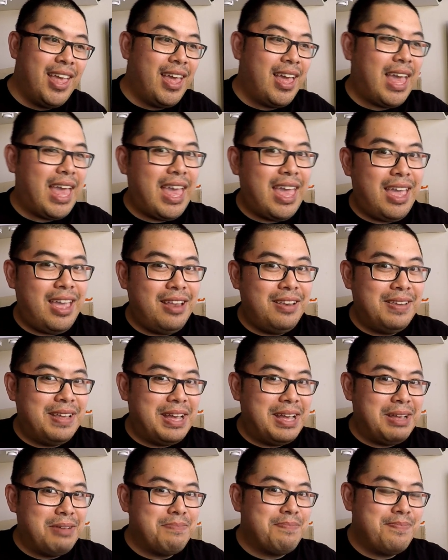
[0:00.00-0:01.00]
And
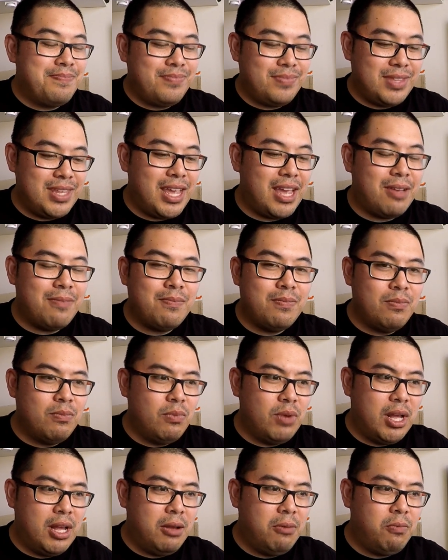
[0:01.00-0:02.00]
yeah,
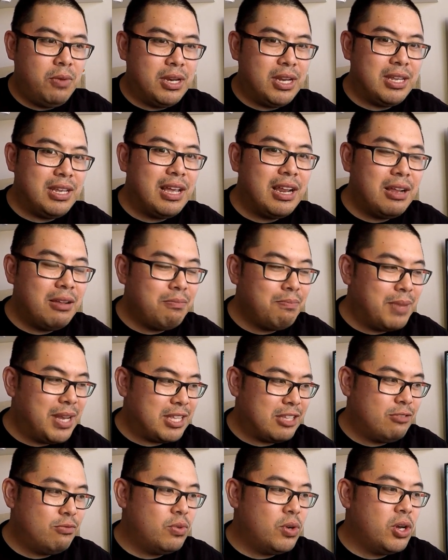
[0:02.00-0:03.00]
when I get it back
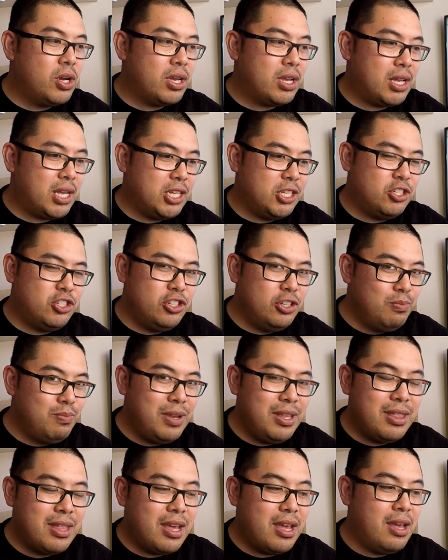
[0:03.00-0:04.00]
to work, it should
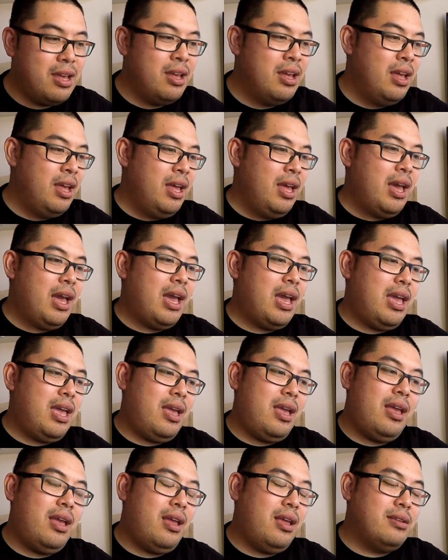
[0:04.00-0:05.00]
be there,
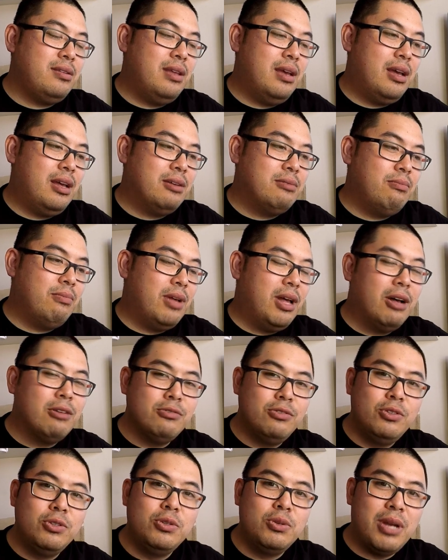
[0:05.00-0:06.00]
and I'll
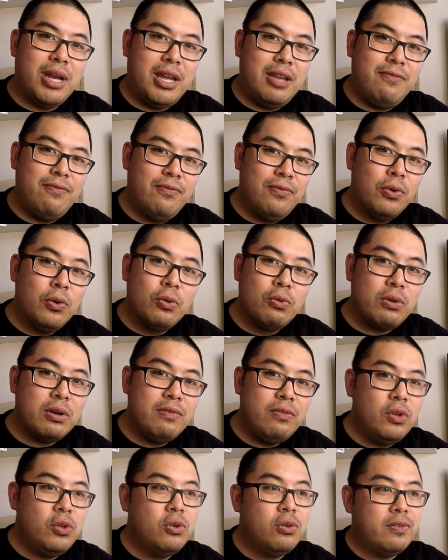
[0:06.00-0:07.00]
do a full
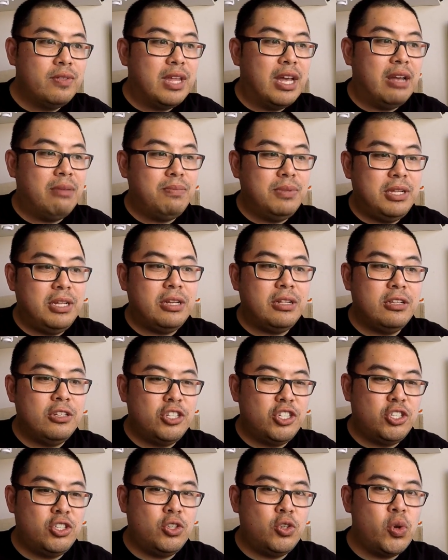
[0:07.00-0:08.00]
review of that particular
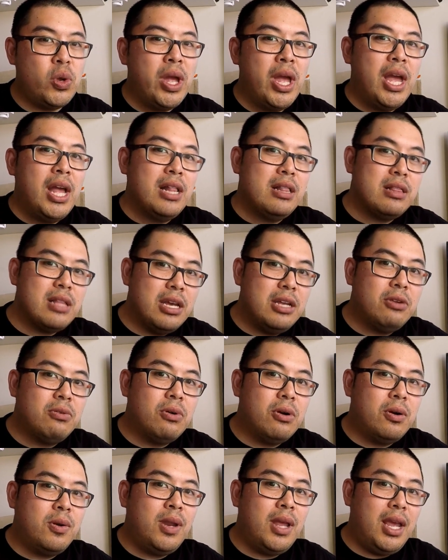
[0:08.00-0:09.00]
shoe later
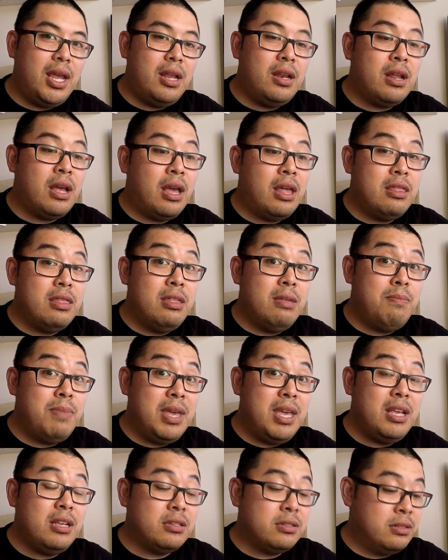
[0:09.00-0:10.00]
on in the
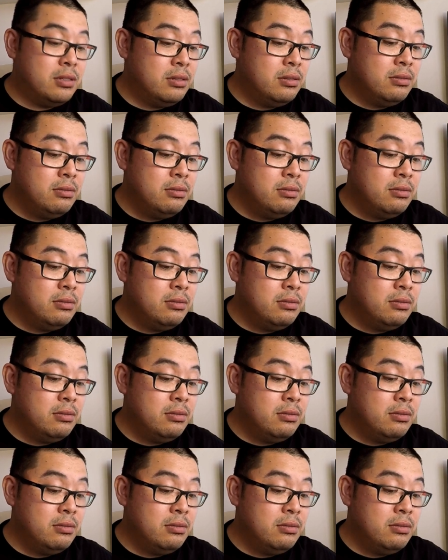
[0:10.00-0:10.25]
piece.